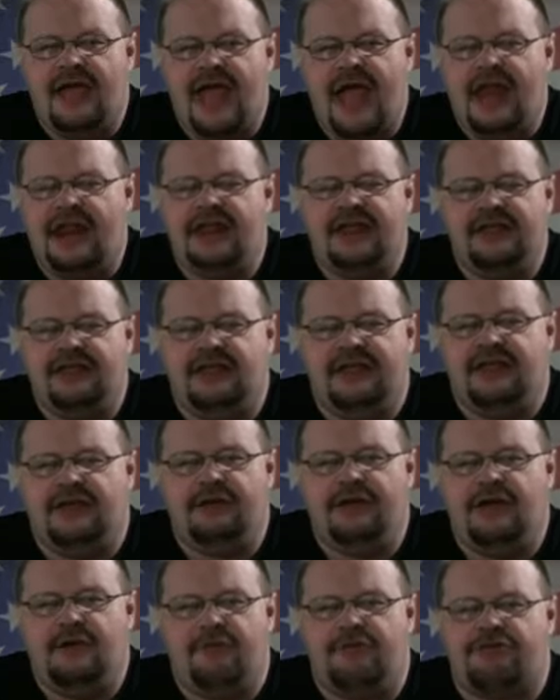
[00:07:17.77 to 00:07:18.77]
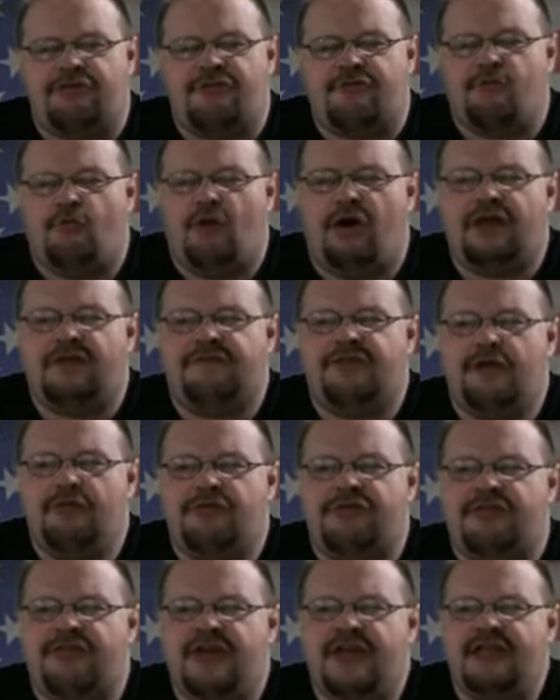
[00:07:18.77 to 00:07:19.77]
And it was just one of
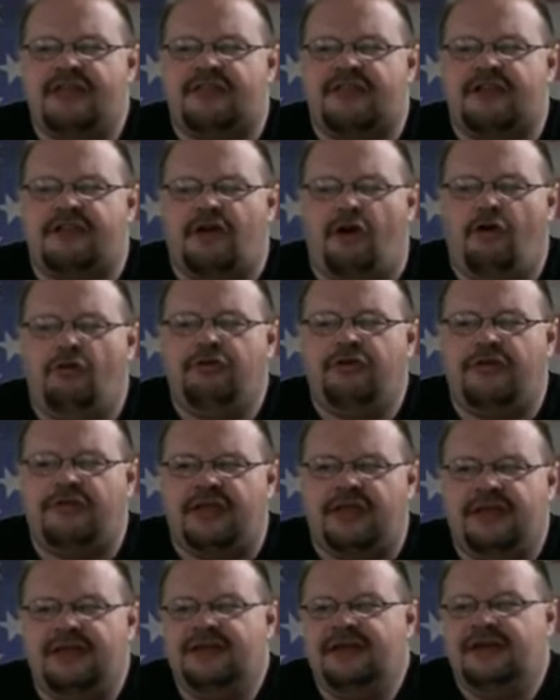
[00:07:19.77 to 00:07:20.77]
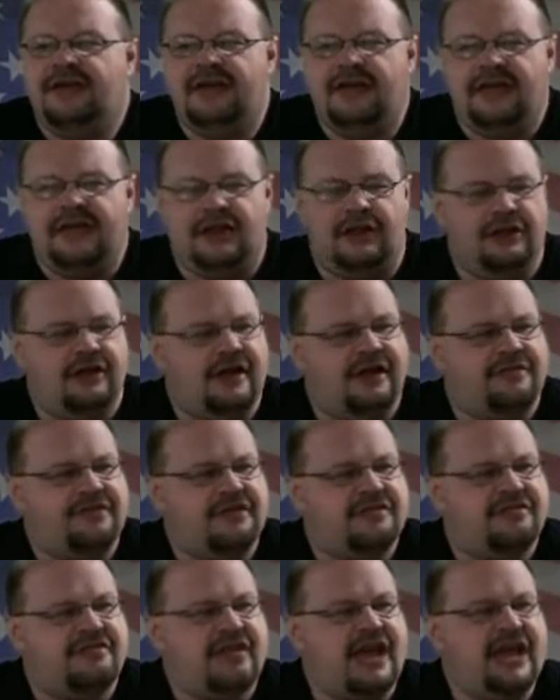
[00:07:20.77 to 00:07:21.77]
those things that told you that, you know, you got
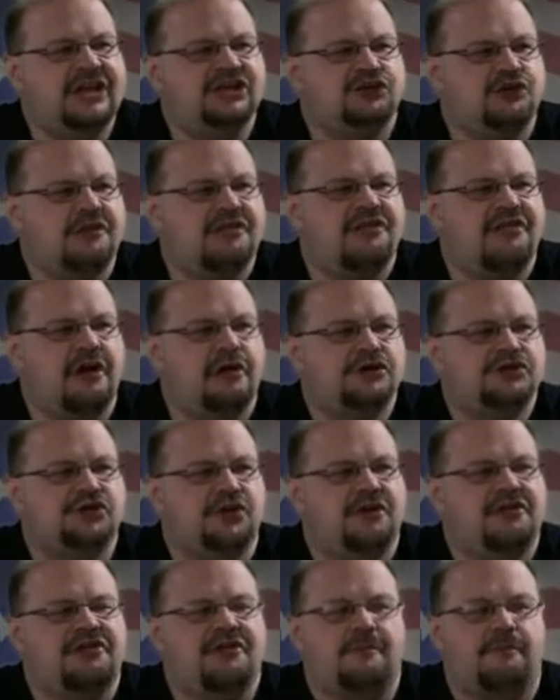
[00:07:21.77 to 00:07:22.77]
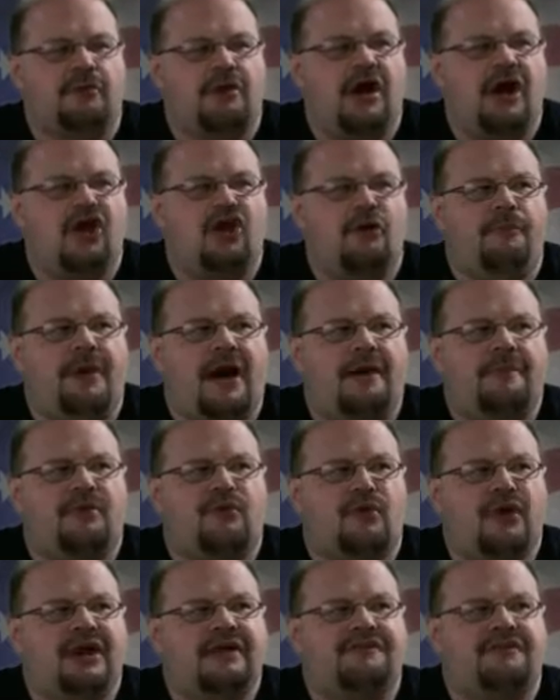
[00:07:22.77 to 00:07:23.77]
this dangerous socialist in Barack
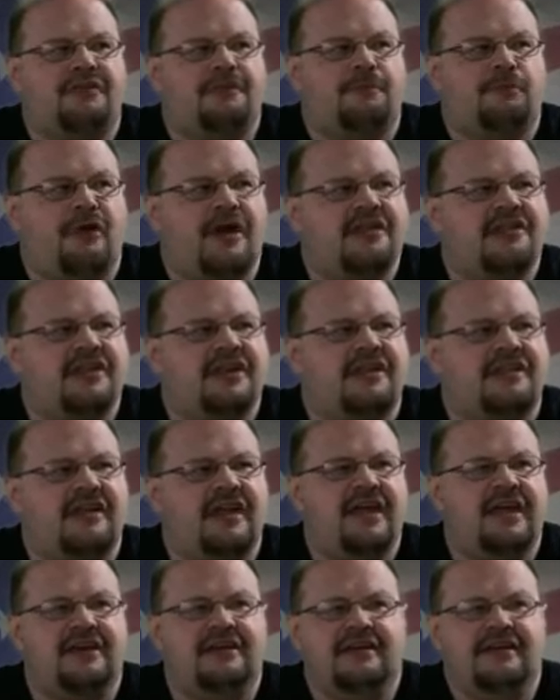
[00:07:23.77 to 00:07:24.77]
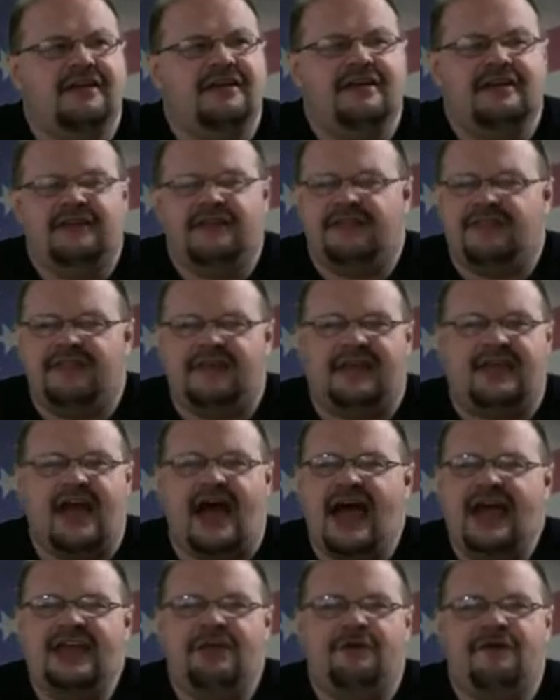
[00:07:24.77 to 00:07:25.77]
Obama running for the presidency, and the
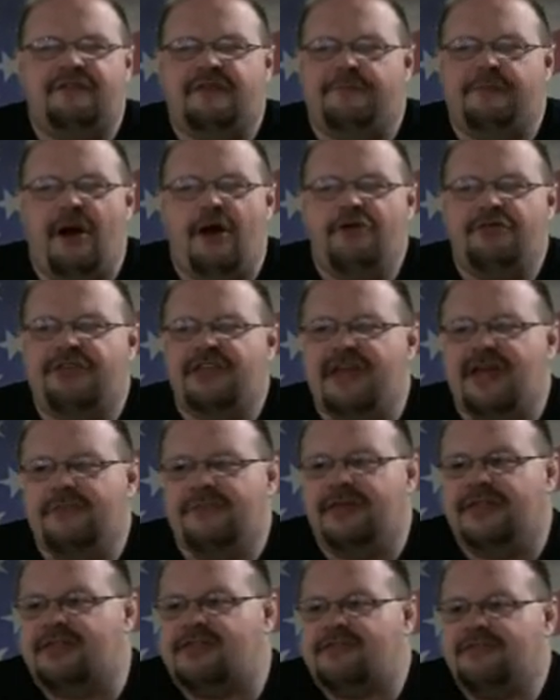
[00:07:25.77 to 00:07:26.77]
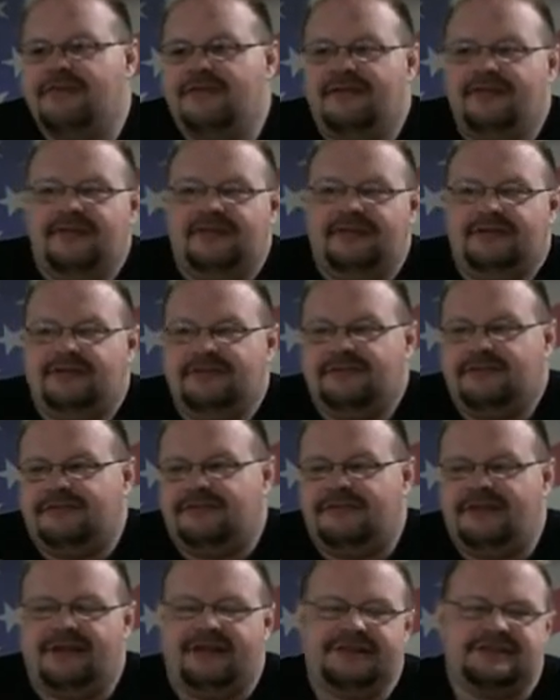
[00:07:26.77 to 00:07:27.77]
guy you have opposing him is,
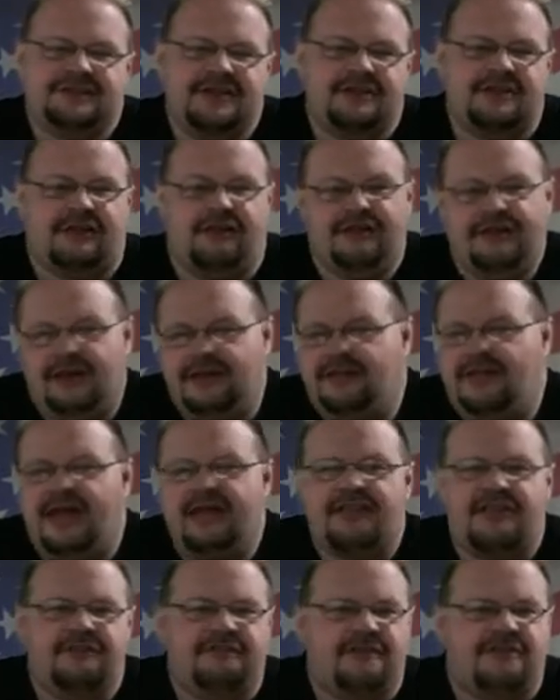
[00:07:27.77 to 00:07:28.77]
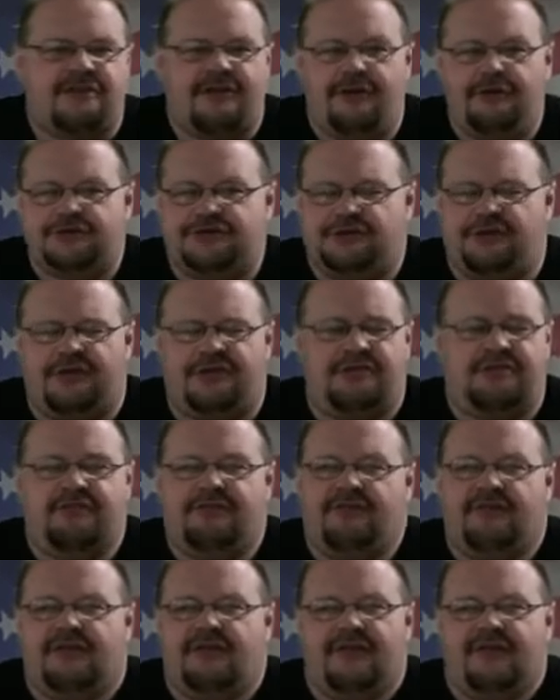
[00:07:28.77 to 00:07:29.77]
well, just a little less of a socialist.
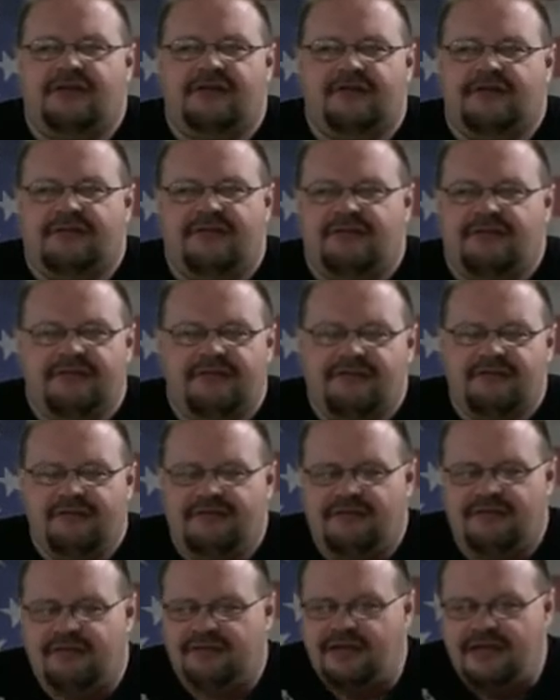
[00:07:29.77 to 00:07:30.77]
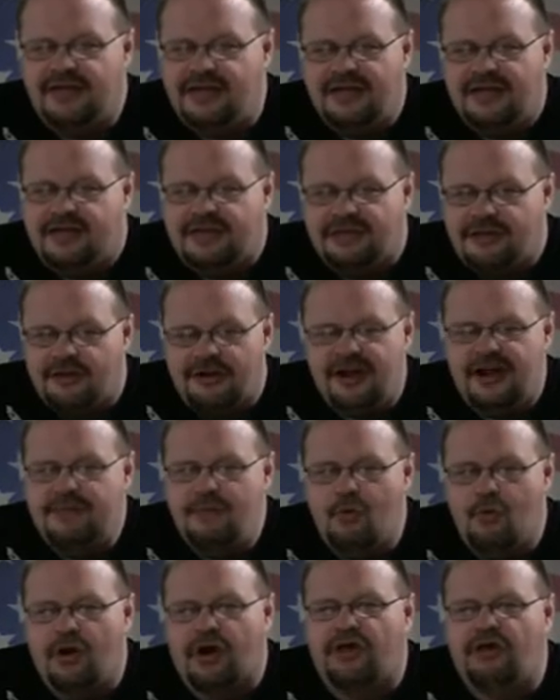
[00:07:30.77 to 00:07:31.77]
Is there
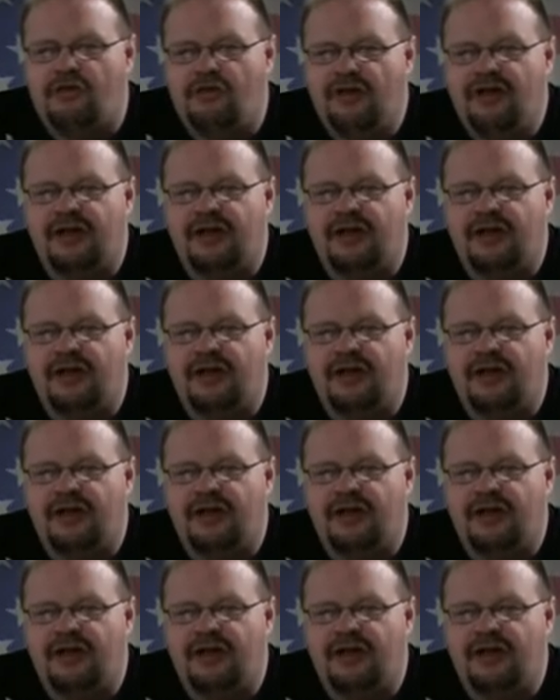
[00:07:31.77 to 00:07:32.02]
any more of